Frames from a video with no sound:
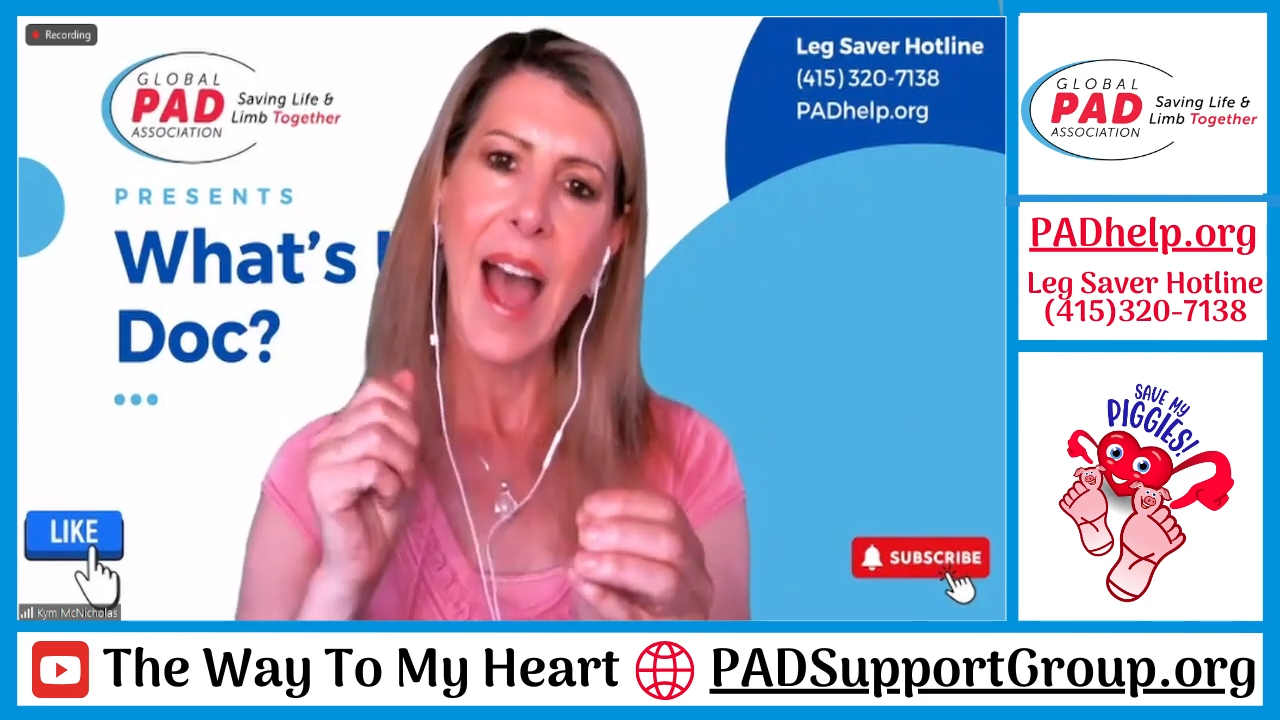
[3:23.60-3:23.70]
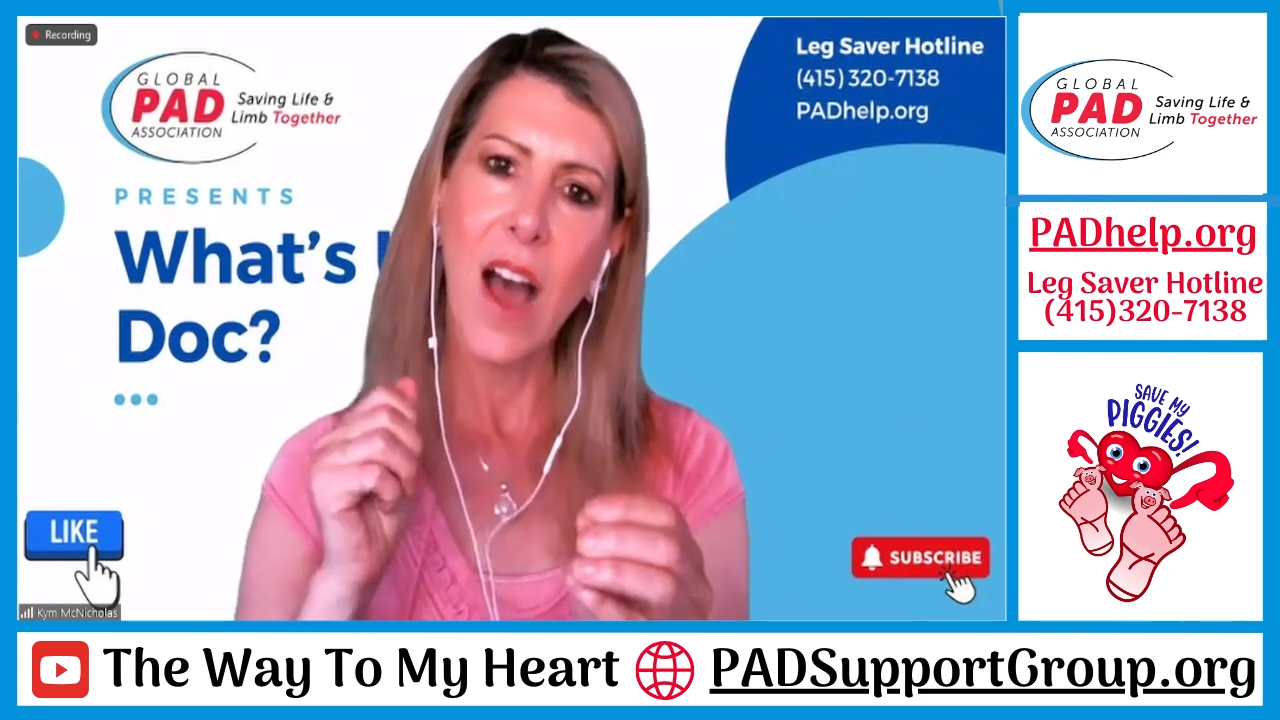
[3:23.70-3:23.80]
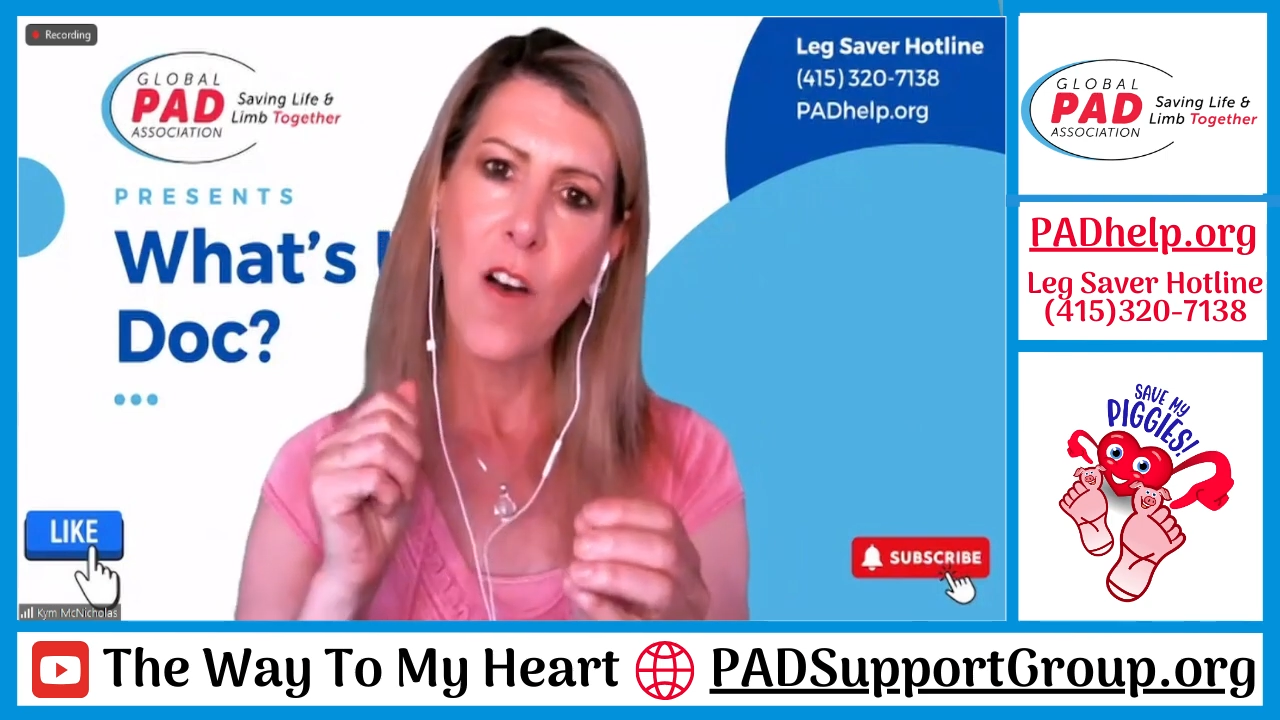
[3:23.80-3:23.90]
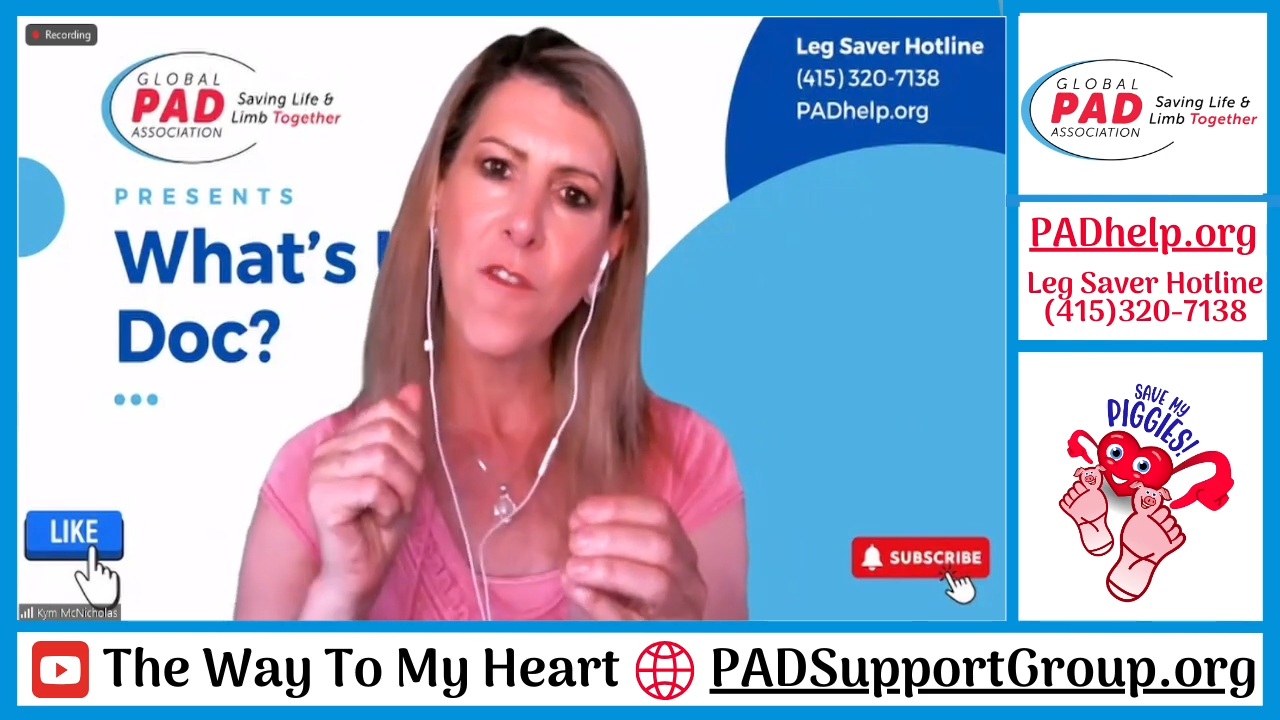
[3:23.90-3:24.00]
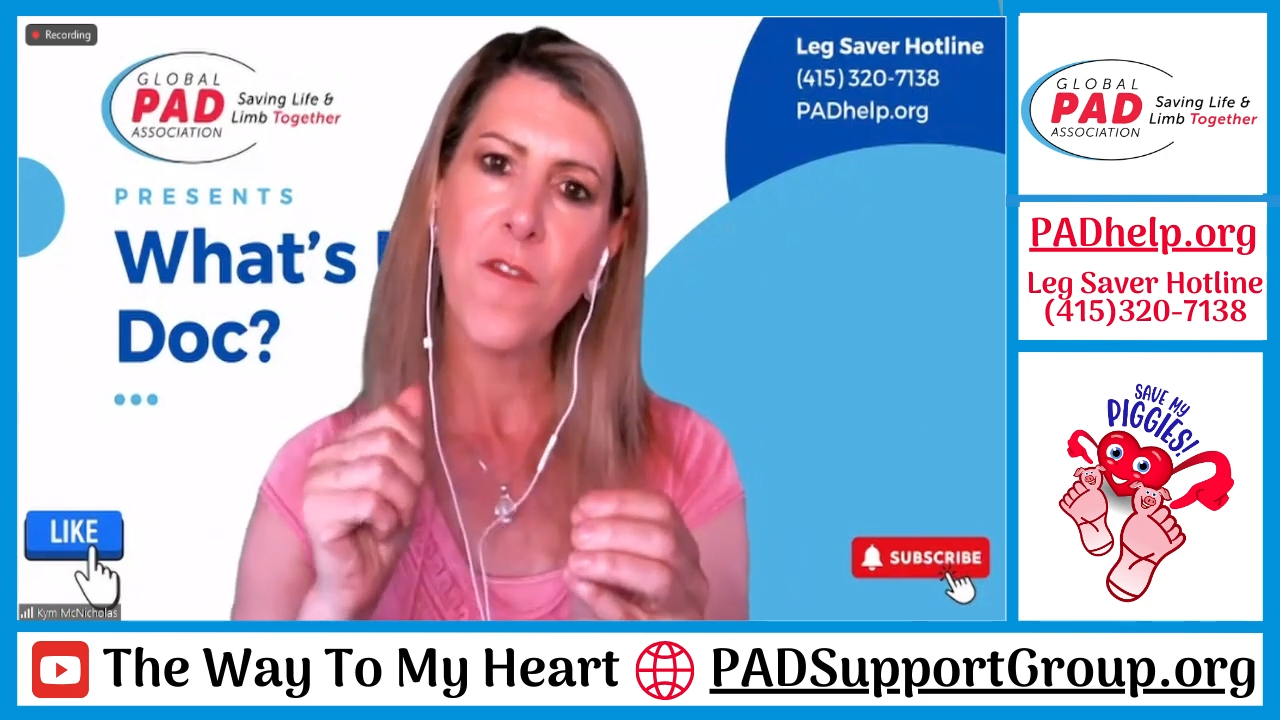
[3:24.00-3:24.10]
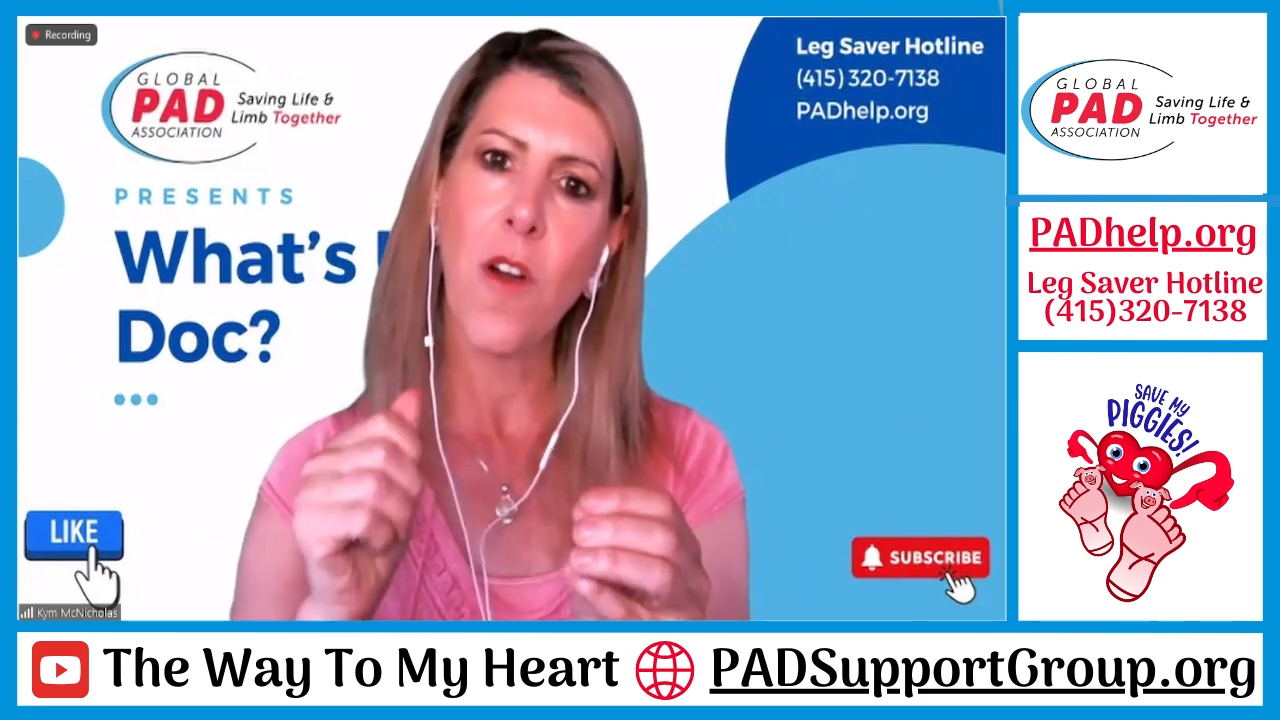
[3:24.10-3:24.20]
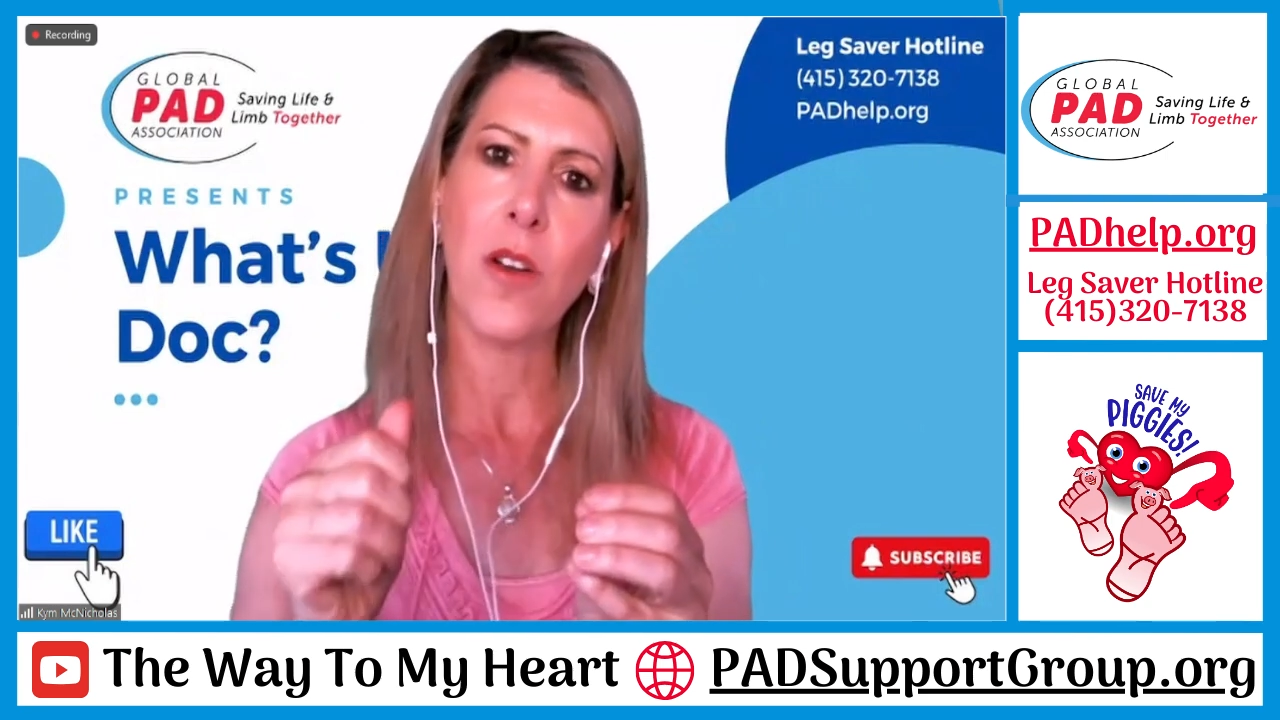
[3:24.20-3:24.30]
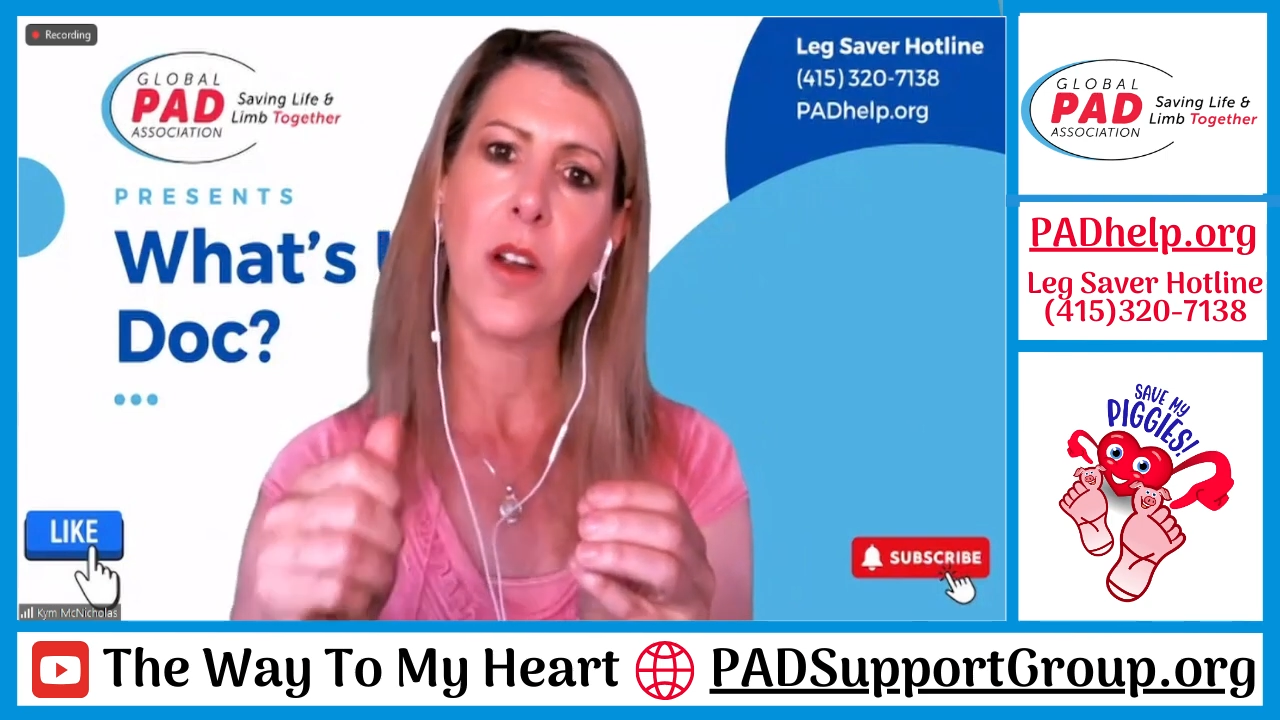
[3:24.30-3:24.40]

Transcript: how far